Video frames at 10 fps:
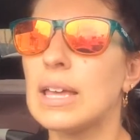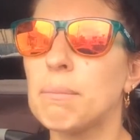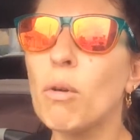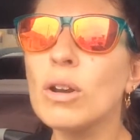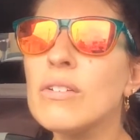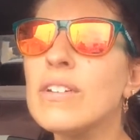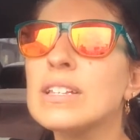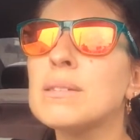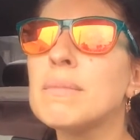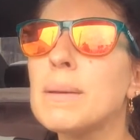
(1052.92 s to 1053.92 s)
It
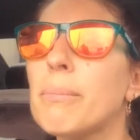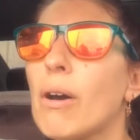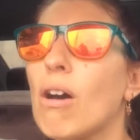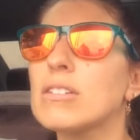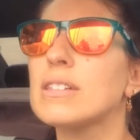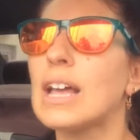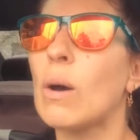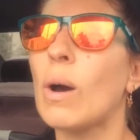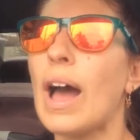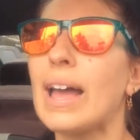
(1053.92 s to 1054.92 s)
motivates me, but also
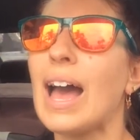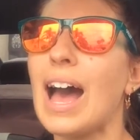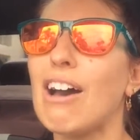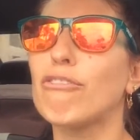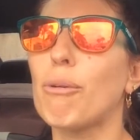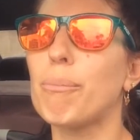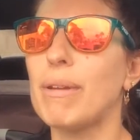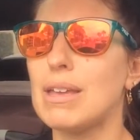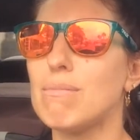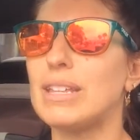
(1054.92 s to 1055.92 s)
now I have a
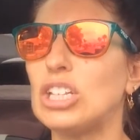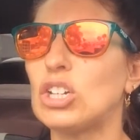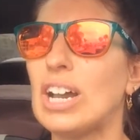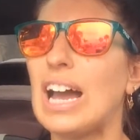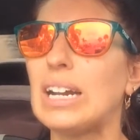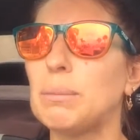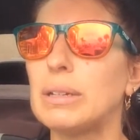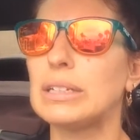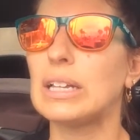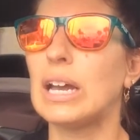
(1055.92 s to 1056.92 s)
baby to kind of
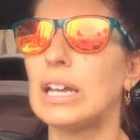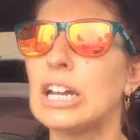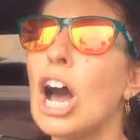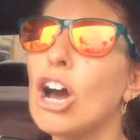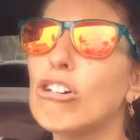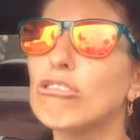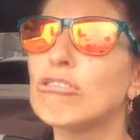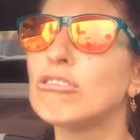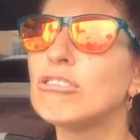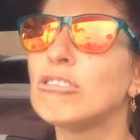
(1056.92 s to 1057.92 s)
be like, oh,
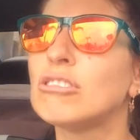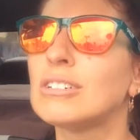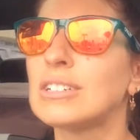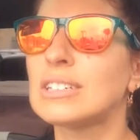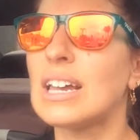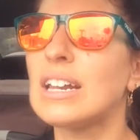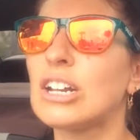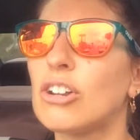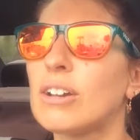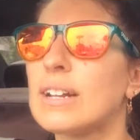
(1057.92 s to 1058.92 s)

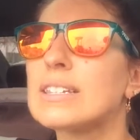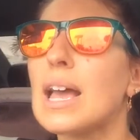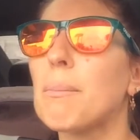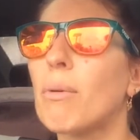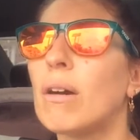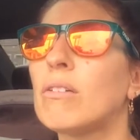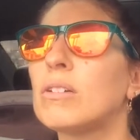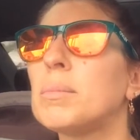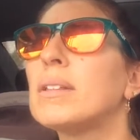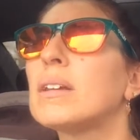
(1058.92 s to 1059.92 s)
setting a great example. I don't
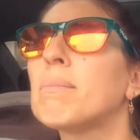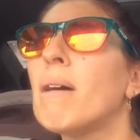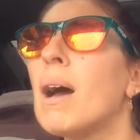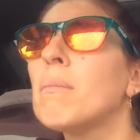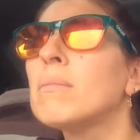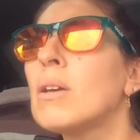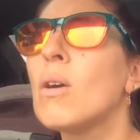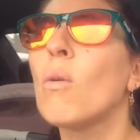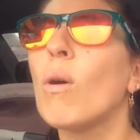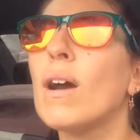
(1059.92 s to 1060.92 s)
want to be like, Mom,
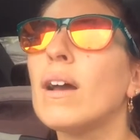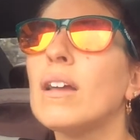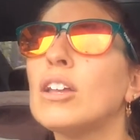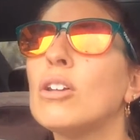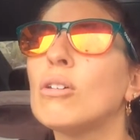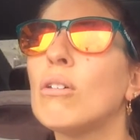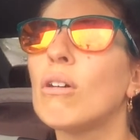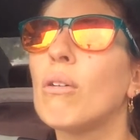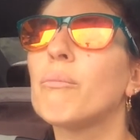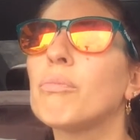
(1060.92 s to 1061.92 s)
what, you
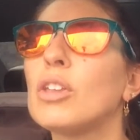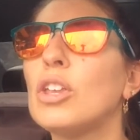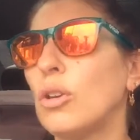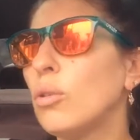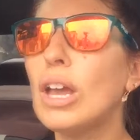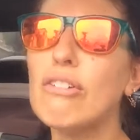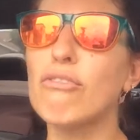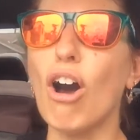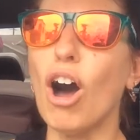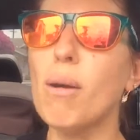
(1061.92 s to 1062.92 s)
know, you
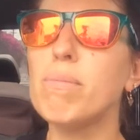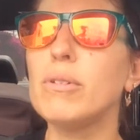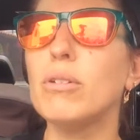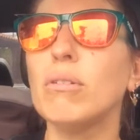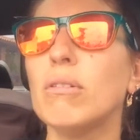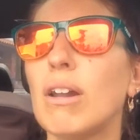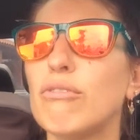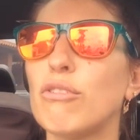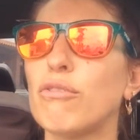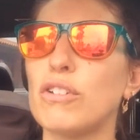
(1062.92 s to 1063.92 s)
gave up, you don't
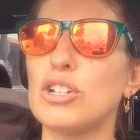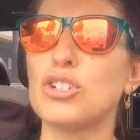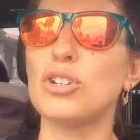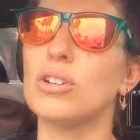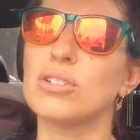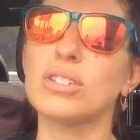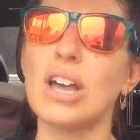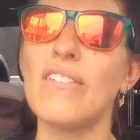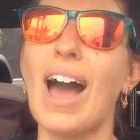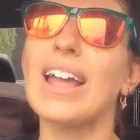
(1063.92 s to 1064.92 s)
ever finish your
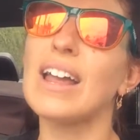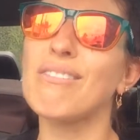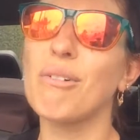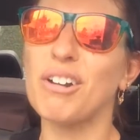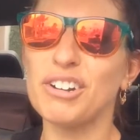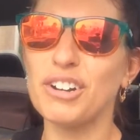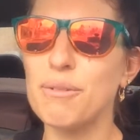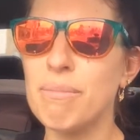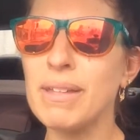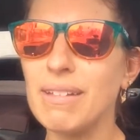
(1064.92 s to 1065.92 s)
stuff. I never want
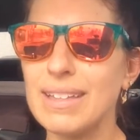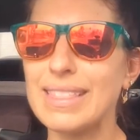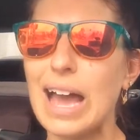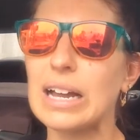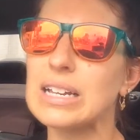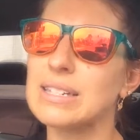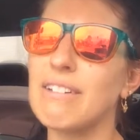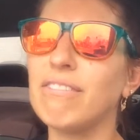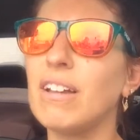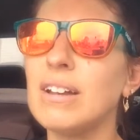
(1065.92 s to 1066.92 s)
her to be like that, because
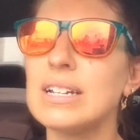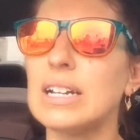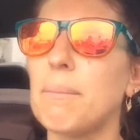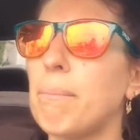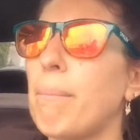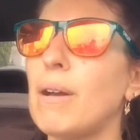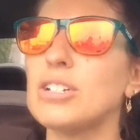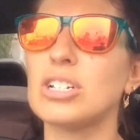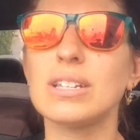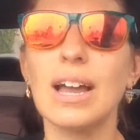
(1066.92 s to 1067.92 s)
I've done it a
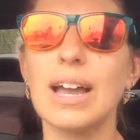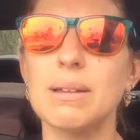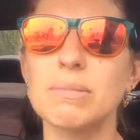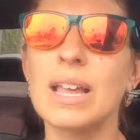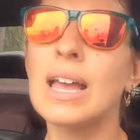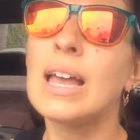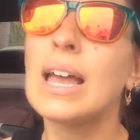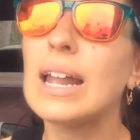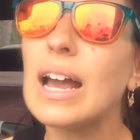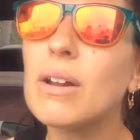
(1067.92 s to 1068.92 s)
bunch of times,
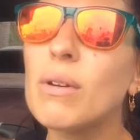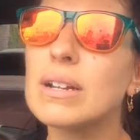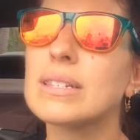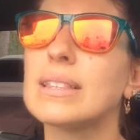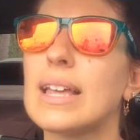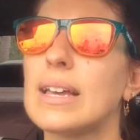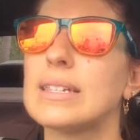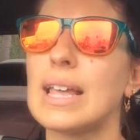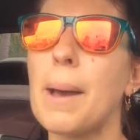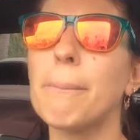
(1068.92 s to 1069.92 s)
and I don't want to set that
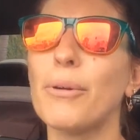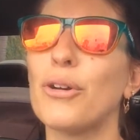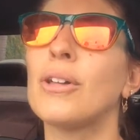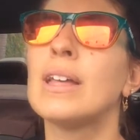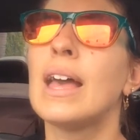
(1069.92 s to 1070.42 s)
example.